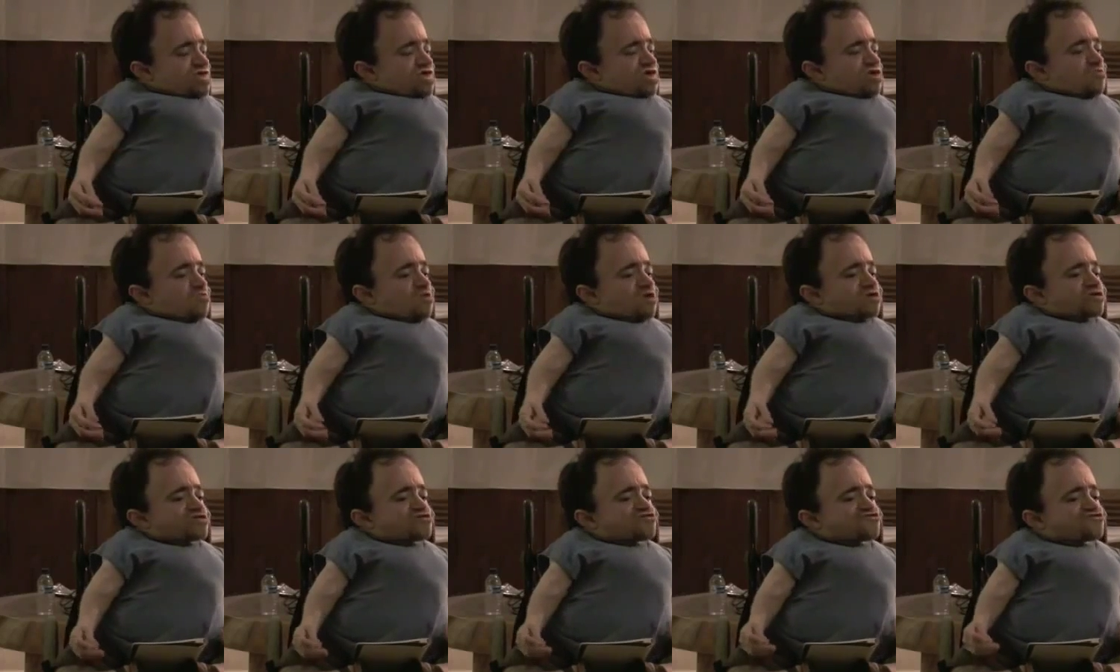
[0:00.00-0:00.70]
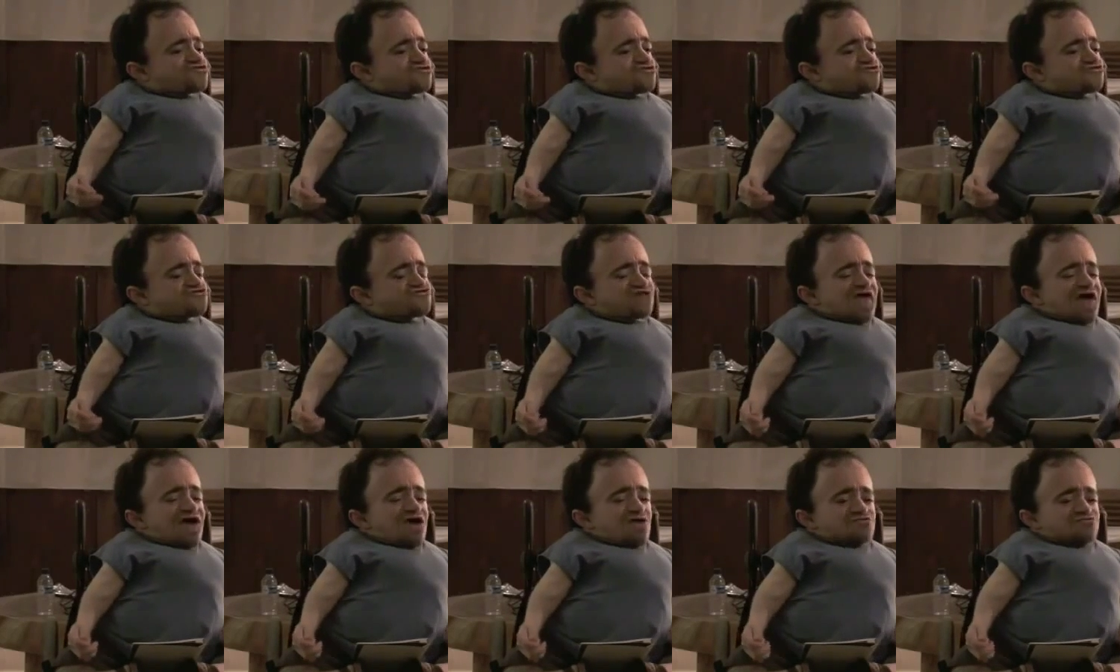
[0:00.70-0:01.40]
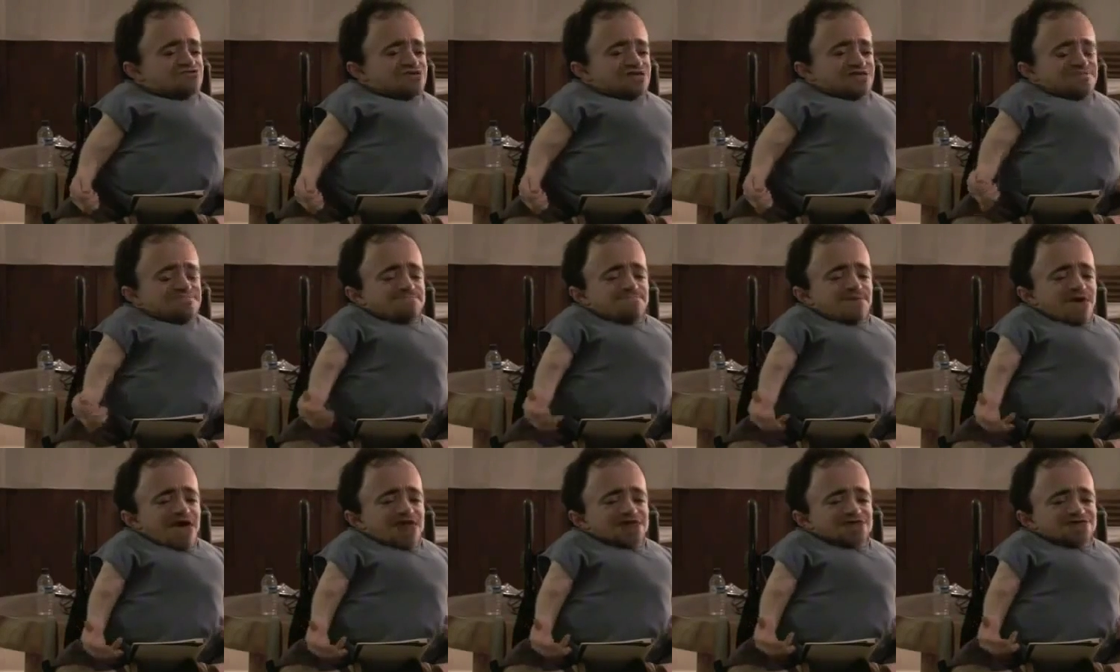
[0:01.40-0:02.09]
I want you to search out and
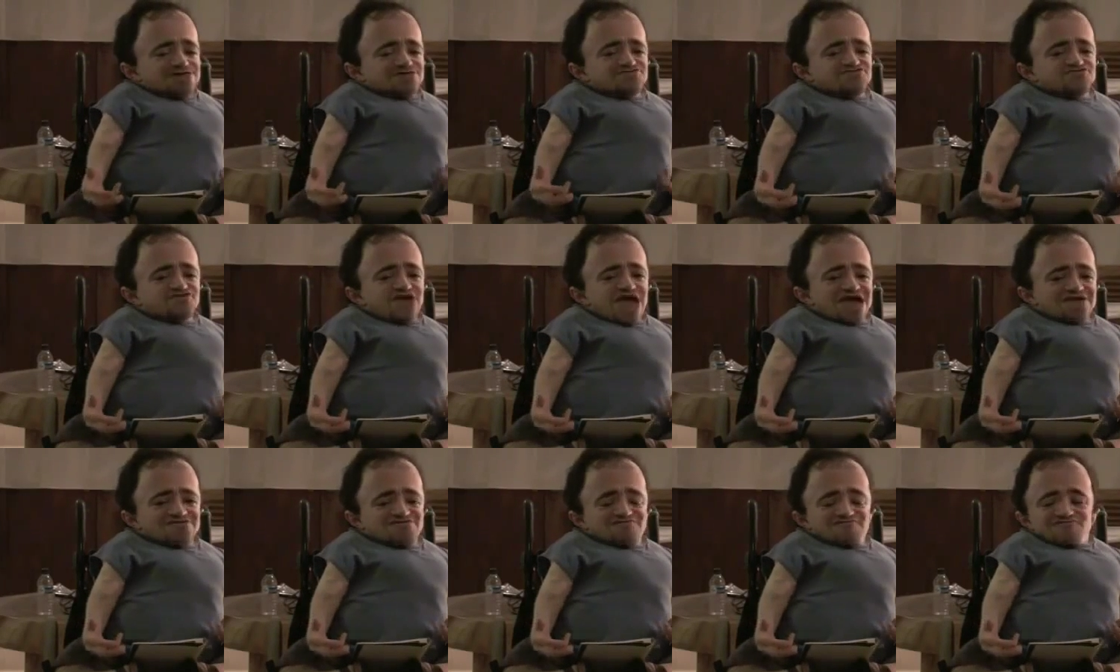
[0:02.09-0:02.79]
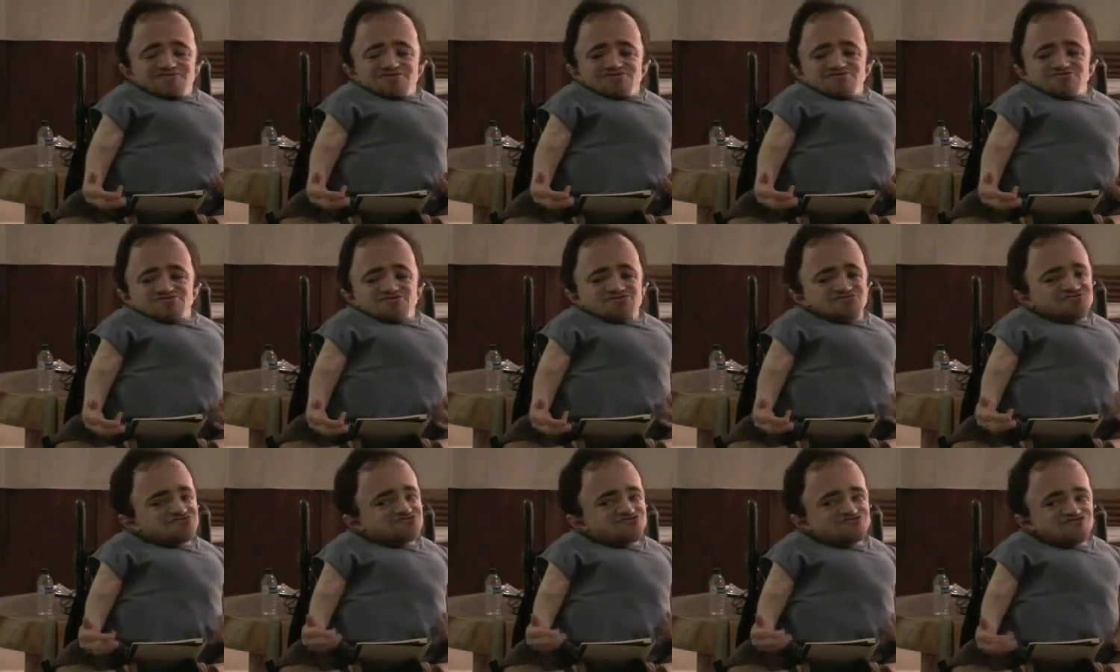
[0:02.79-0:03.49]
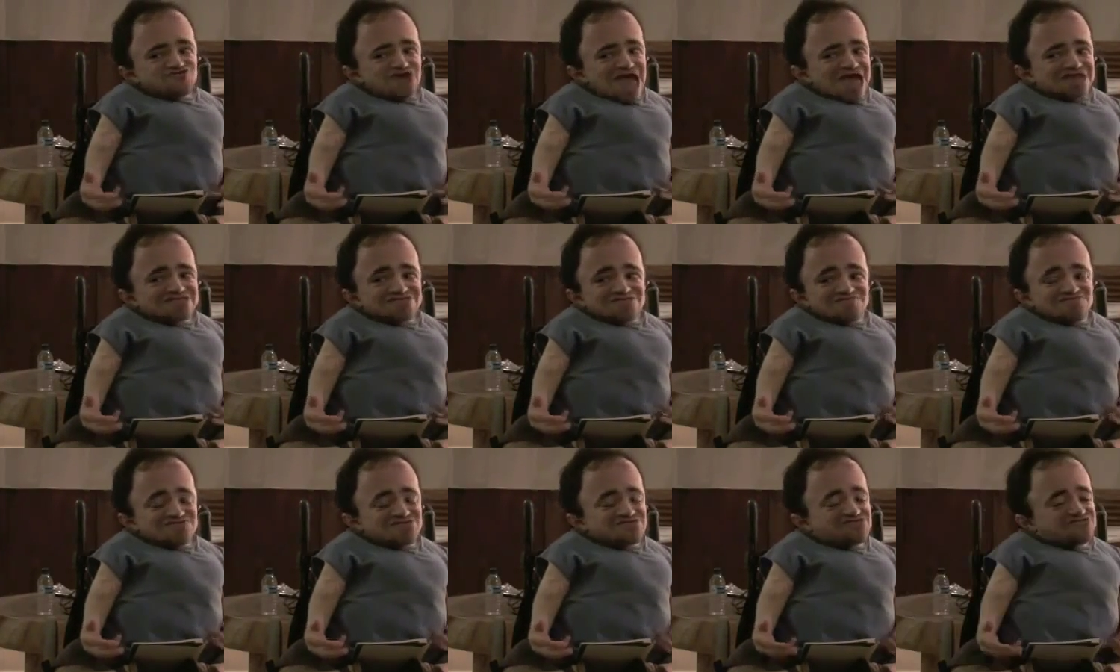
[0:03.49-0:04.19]
embody attractiveness, because
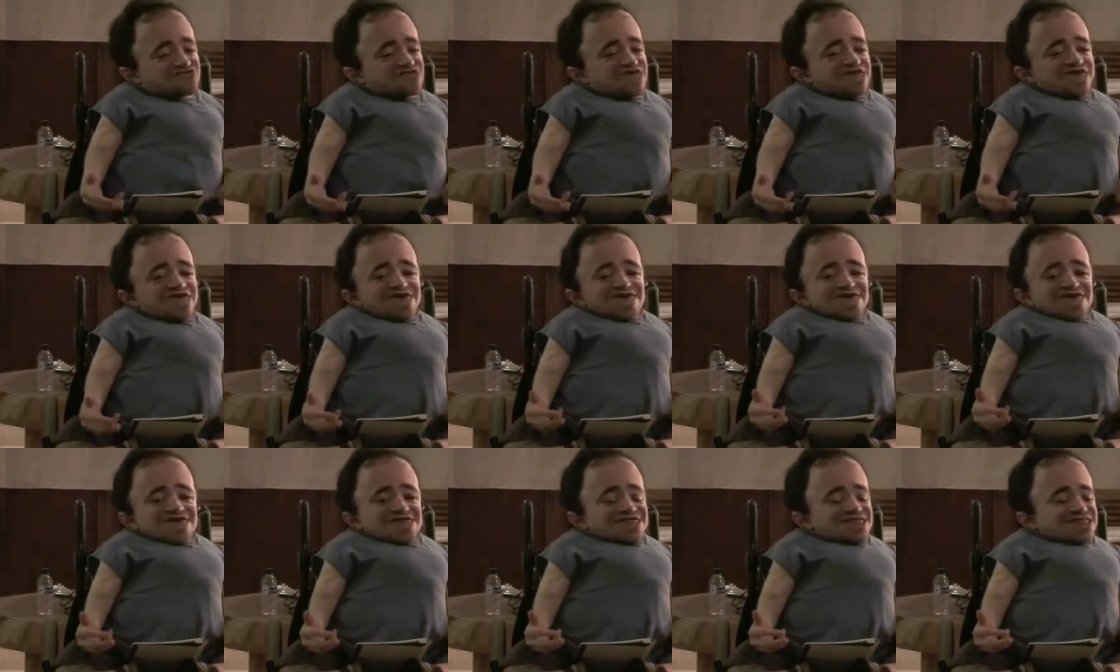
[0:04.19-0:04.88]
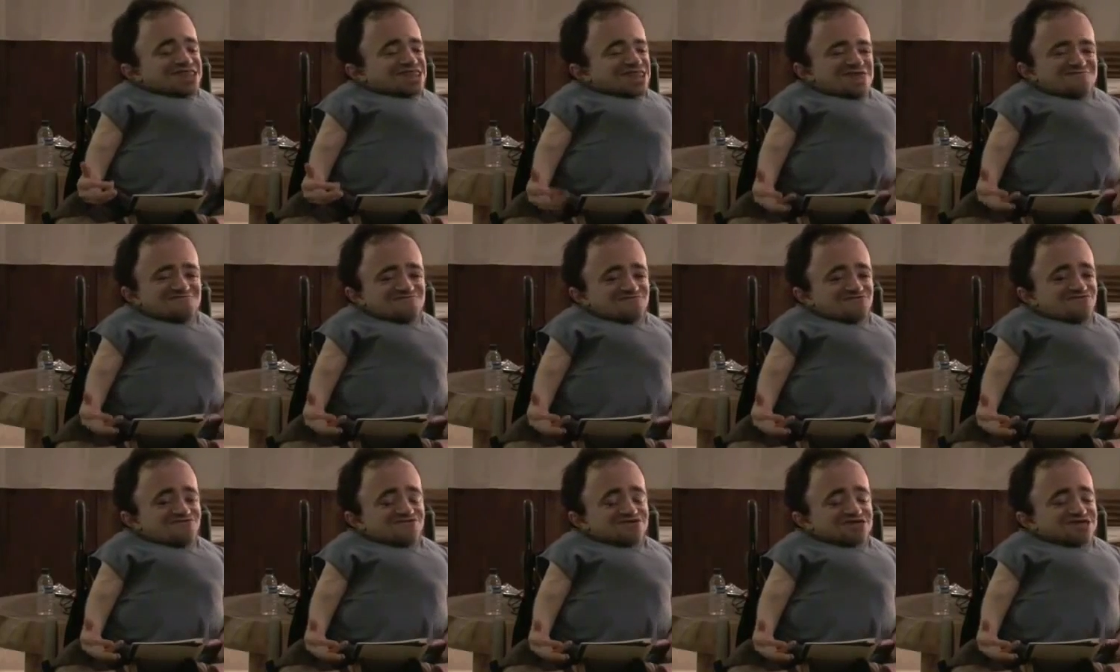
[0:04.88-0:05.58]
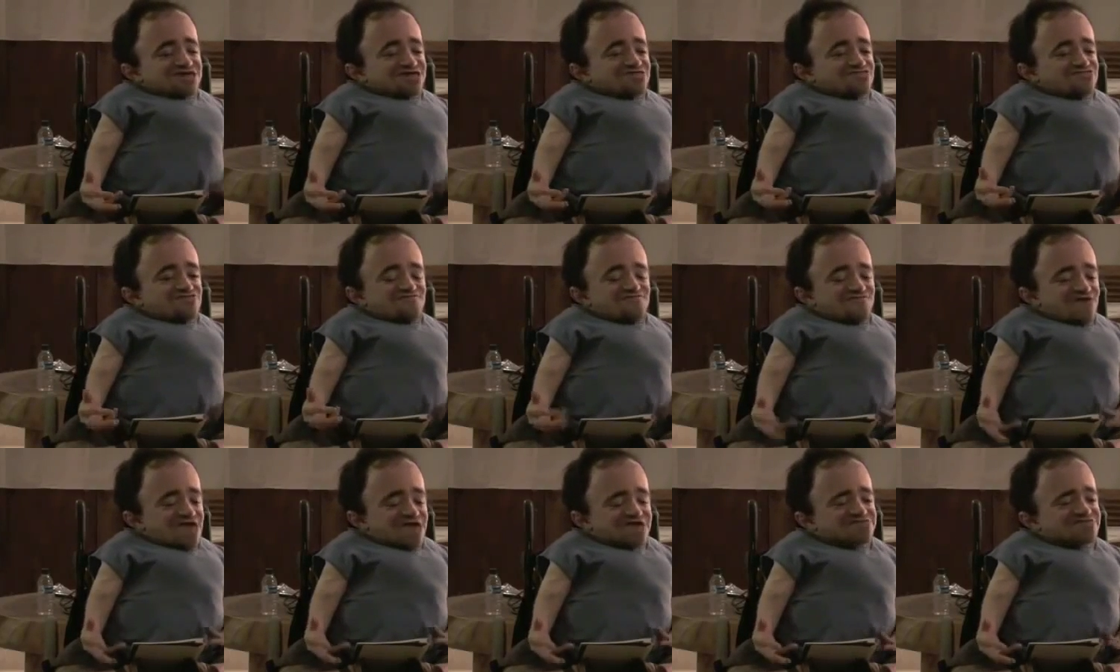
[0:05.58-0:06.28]
attractiveness never gets
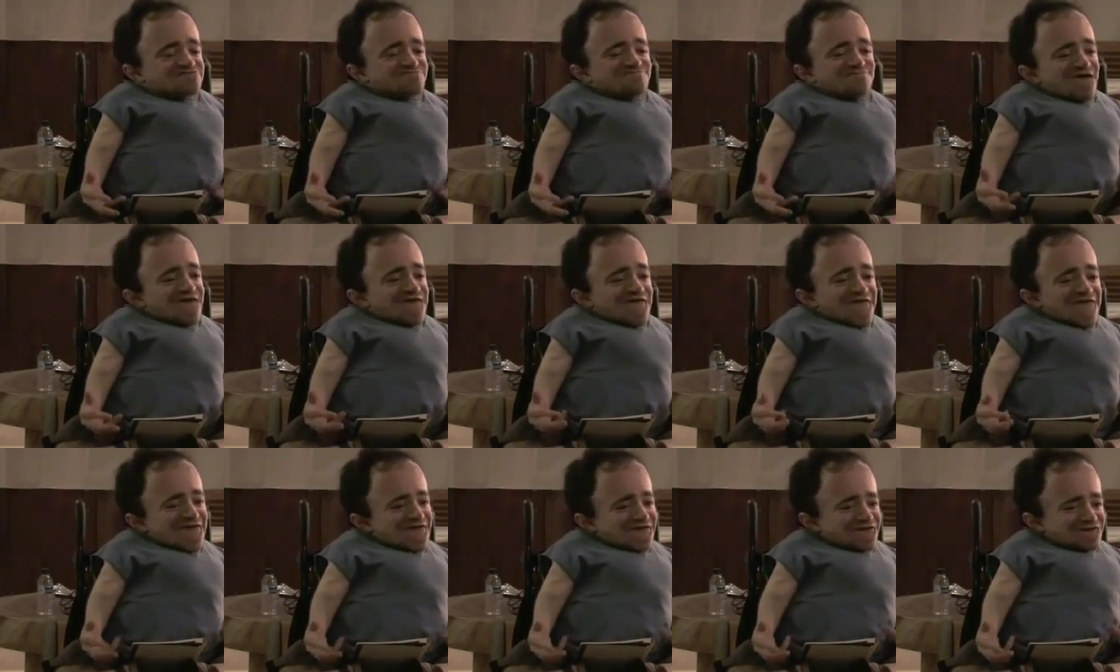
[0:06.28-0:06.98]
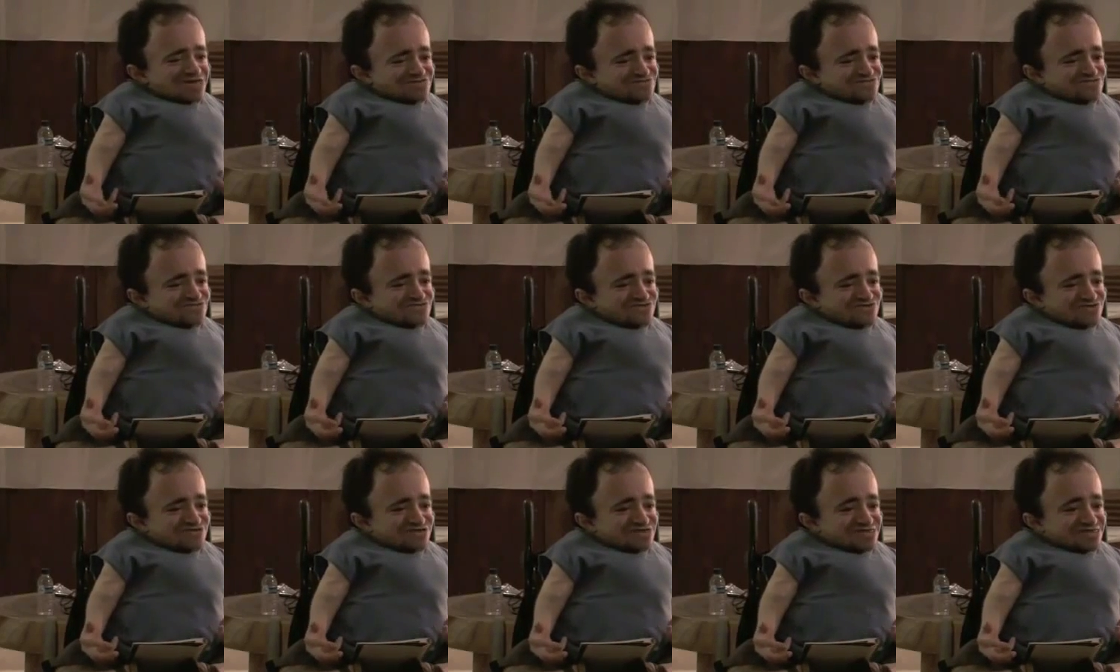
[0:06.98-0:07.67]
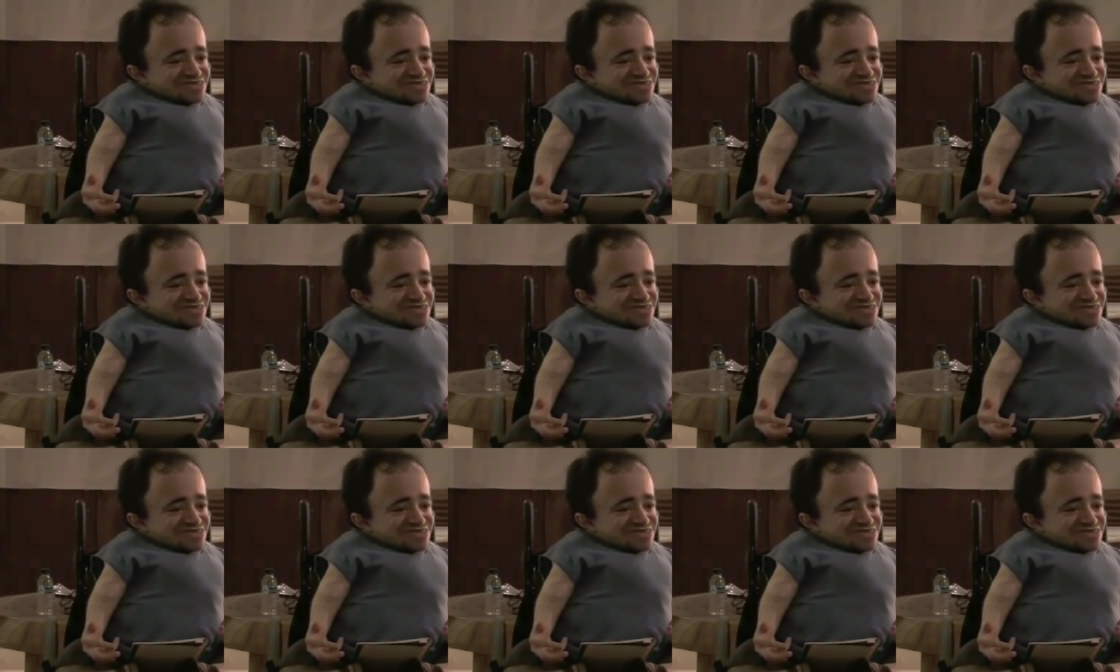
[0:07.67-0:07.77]
affected by age.